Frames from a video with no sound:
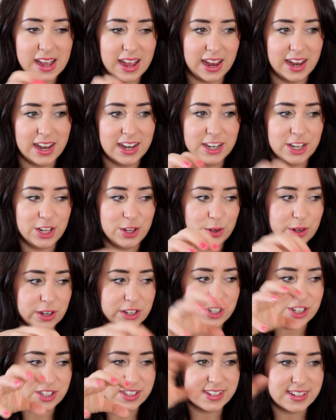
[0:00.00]
and you
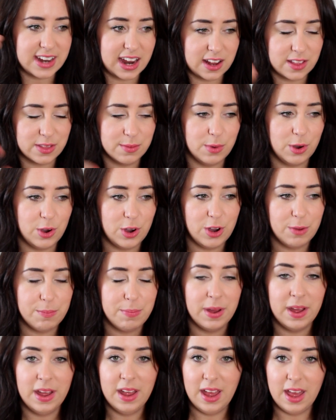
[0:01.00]
can just stack them
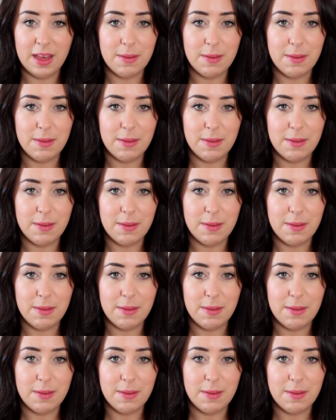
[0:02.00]
up.